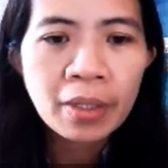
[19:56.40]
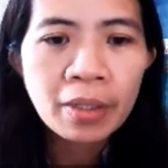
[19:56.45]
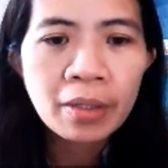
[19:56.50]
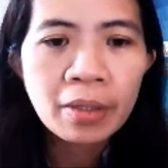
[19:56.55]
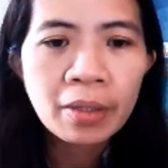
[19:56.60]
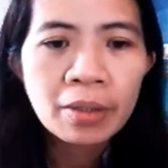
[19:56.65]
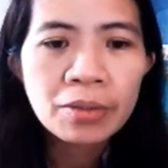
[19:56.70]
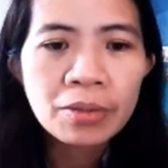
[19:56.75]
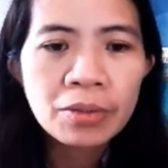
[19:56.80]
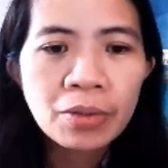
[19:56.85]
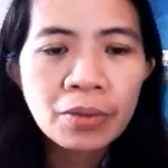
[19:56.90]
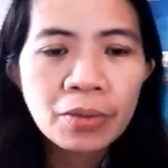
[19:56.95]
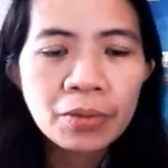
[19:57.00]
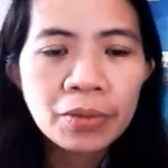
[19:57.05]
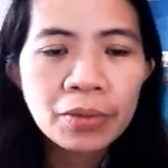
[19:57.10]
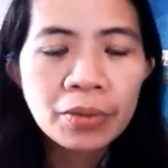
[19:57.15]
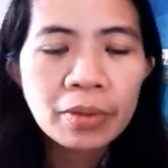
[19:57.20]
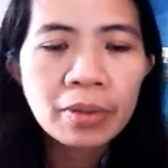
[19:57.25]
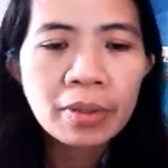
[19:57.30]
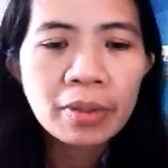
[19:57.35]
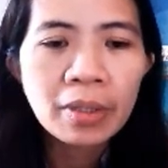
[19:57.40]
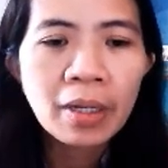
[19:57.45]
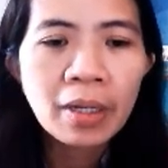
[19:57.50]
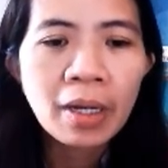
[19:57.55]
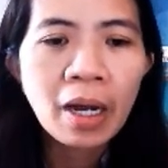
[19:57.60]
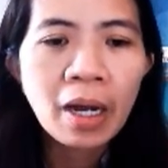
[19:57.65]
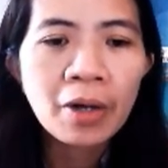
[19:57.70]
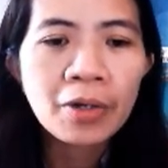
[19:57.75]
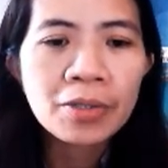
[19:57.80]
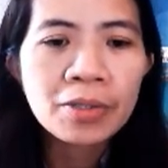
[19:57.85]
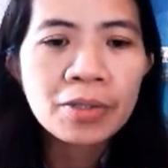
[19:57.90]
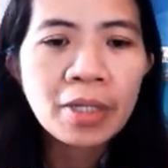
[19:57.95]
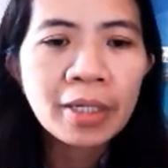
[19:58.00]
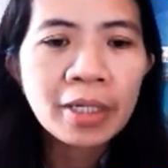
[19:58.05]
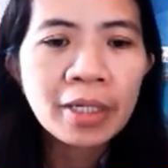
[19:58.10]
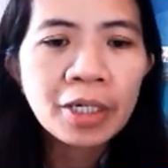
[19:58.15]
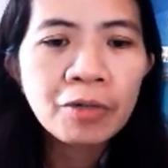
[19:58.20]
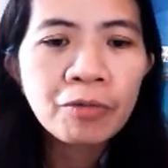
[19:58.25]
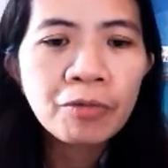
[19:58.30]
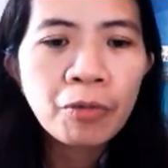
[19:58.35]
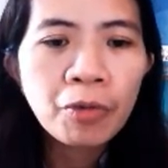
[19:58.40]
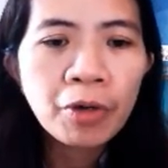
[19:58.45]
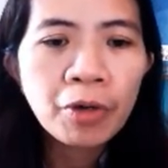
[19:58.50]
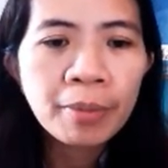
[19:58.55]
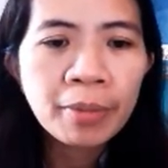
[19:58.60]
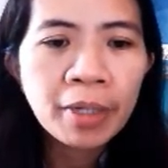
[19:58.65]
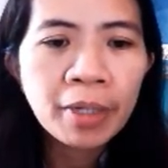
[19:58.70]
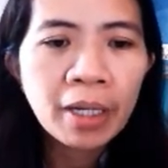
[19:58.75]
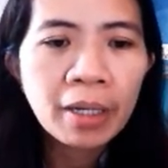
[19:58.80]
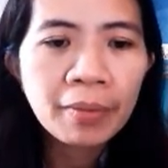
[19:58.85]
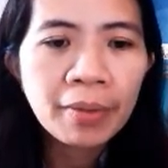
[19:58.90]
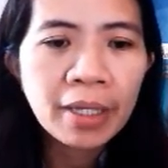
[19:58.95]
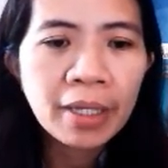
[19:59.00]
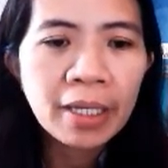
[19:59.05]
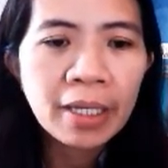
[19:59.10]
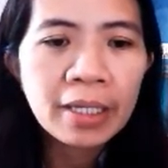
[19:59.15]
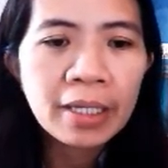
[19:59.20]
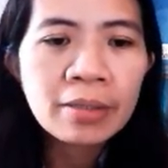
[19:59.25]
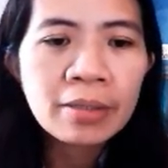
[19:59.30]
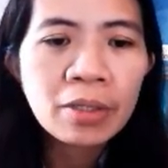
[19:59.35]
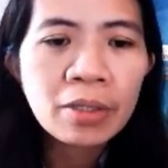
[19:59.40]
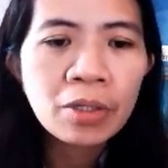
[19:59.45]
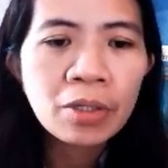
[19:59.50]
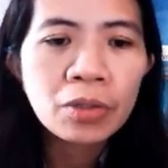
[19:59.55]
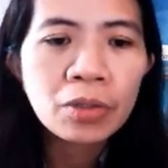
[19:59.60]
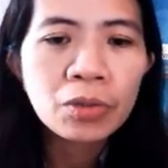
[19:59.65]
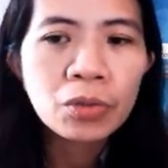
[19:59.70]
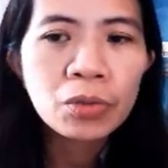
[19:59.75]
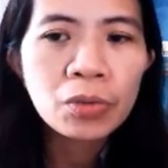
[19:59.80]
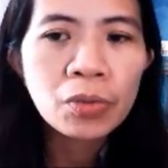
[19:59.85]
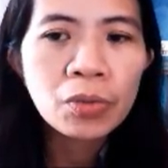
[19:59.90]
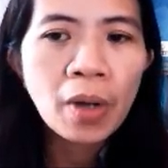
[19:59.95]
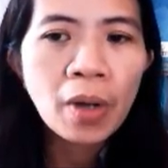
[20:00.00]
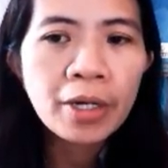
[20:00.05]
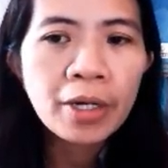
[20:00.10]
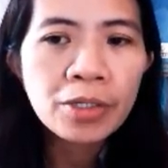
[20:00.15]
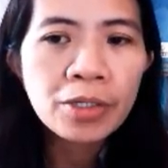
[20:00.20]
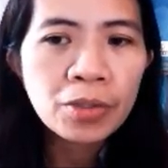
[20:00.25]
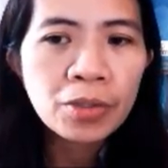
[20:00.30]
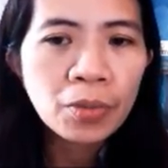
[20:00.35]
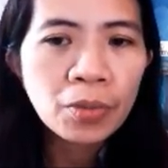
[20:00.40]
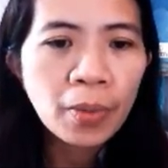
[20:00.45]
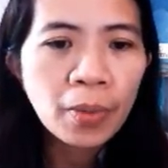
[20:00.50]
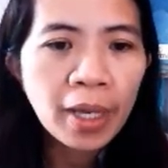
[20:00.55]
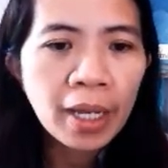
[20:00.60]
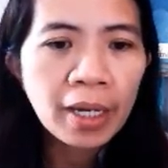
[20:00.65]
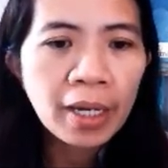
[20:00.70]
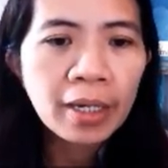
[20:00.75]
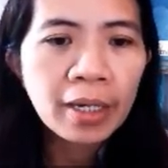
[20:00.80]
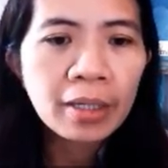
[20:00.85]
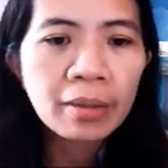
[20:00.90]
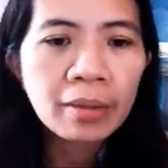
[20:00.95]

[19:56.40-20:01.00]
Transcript: So our standard form now is 2r squared